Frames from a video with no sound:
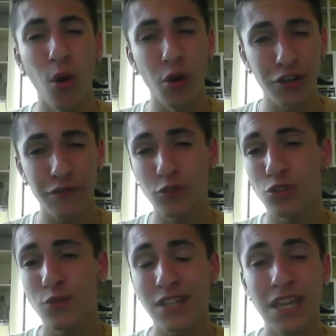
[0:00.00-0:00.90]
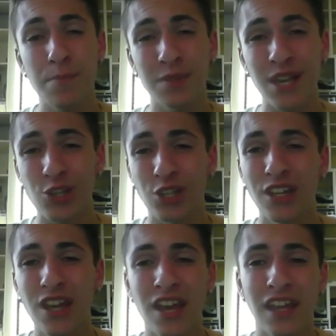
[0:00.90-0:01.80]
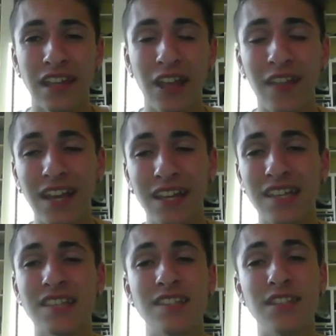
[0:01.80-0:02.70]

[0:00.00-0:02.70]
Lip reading: or if we just want to keep possession. Now, like I said,